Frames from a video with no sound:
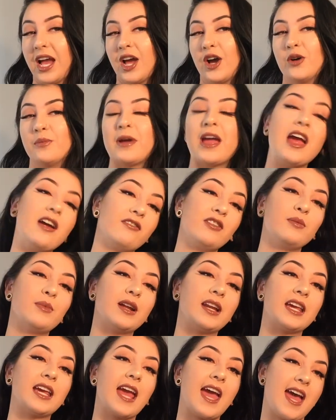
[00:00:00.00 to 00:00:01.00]
Hope
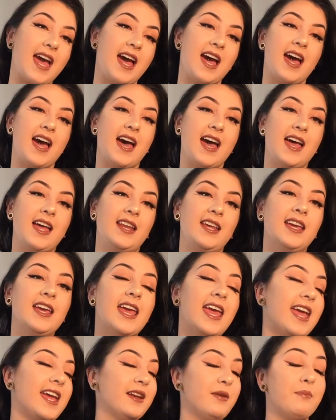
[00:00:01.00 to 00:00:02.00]
everybody had
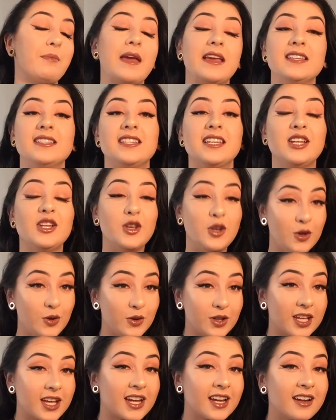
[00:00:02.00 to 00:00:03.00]
an amazing new
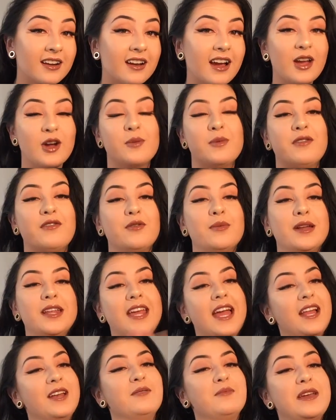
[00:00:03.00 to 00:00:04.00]
year. I hope everybody
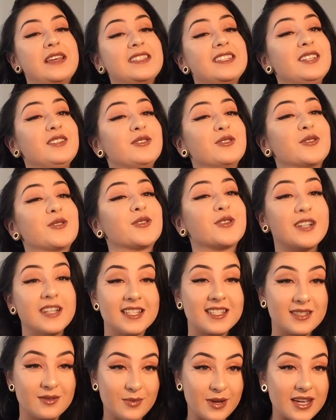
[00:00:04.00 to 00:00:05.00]
had an amazing
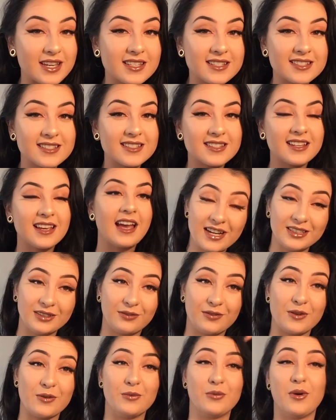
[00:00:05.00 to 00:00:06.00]
Christmas. Thank guys
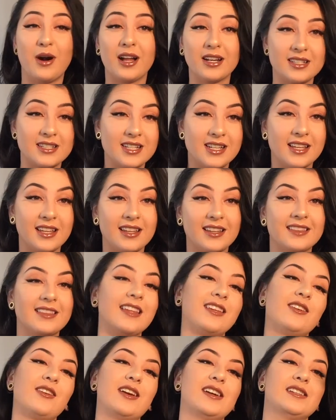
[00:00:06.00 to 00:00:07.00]
for watching.
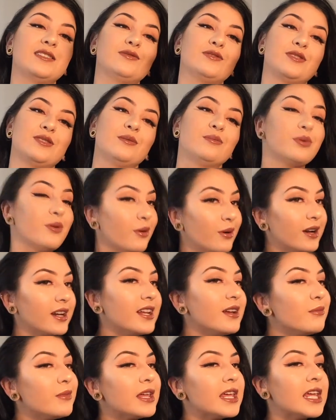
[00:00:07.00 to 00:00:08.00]
Thank you guys for
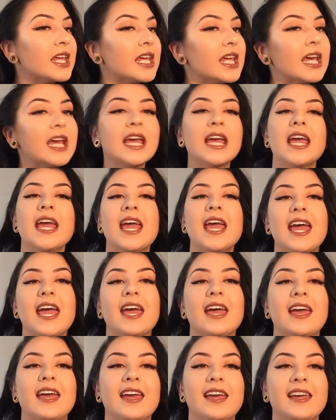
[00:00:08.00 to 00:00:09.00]
supporting me.
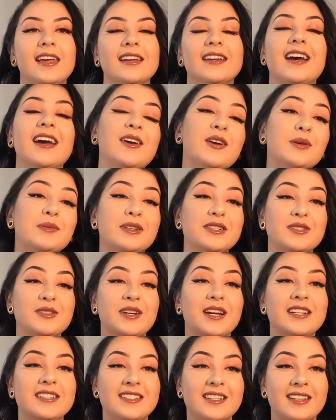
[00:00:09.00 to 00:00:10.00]
And I hope that you
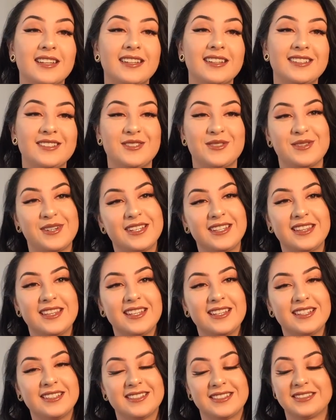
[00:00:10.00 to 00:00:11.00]
guys enjoyed
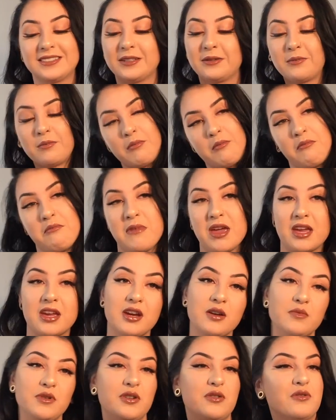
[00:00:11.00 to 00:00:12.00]
this
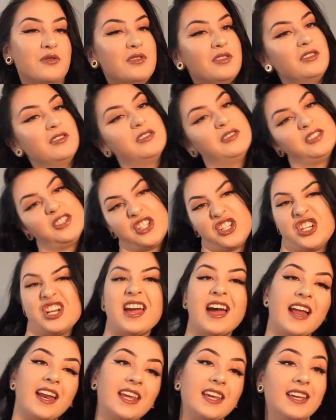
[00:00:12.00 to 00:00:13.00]
makeup tutorial
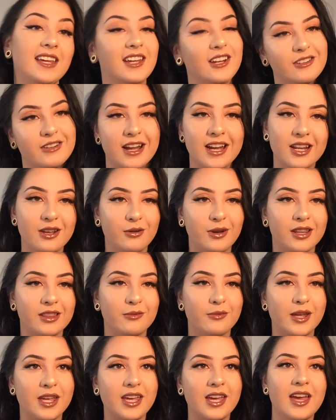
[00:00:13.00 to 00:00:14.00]
chatty get ready with
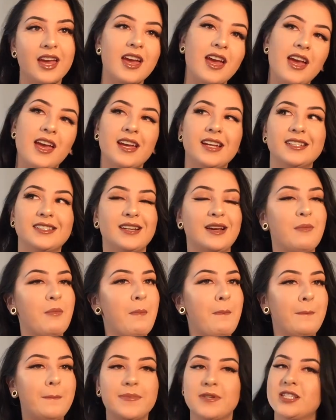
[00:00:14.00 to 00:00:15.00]
me to
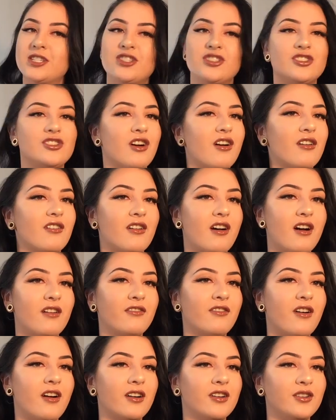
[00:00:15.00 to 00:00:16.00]
start
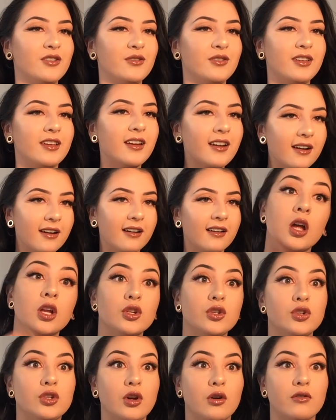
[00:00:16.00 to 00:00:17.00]
off our new year.
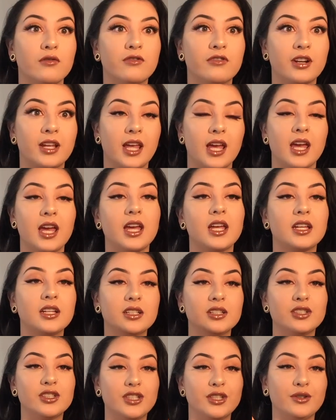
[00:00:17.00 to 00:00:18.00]
Don't forget
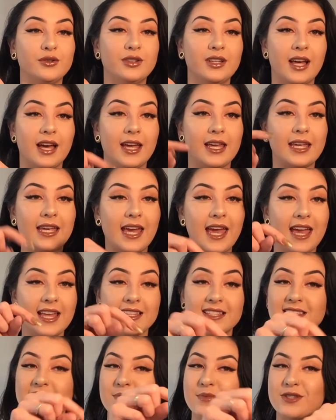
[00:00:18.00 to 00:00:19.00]
to like
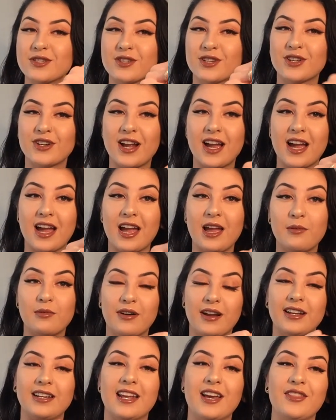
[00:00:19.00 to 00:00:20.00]
and subscribe
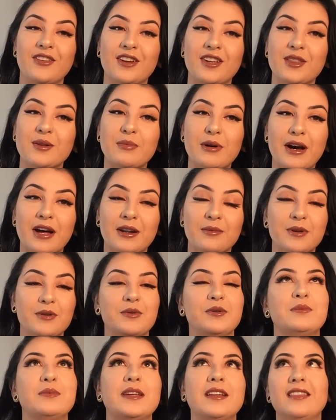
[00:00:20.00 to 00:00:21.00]
right down there at the bottom. It
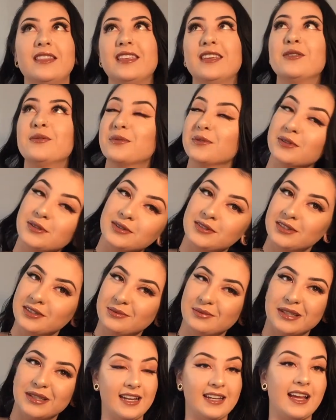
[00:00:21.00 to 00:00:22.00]
would mean the world to
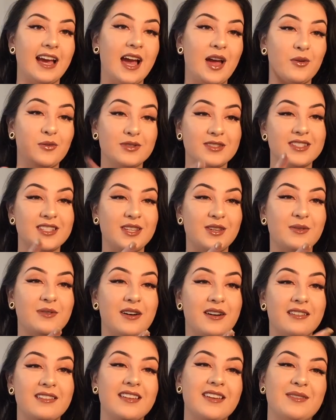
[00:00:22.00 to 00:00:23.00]
And I will see you
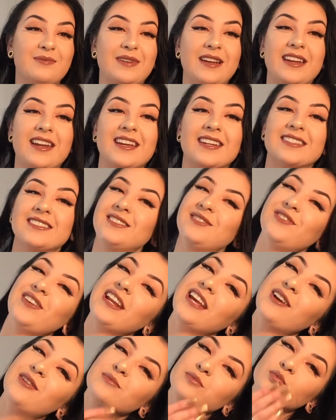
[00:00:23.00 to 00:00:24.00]
all in my next
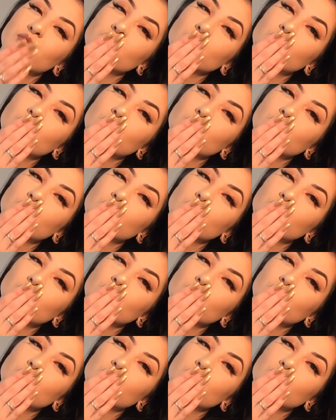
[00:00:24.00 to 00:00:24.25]
video.